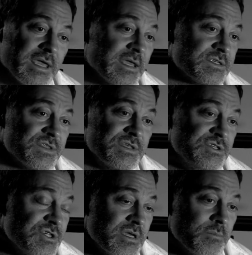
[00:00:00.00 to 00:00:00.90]
I get to the
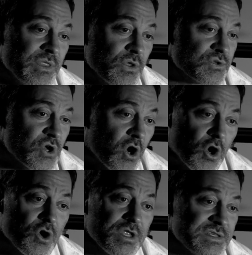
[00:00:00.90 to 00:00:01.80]
gym in those
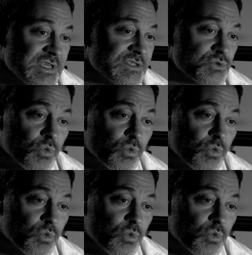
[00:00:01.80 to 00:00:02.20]
hard, intense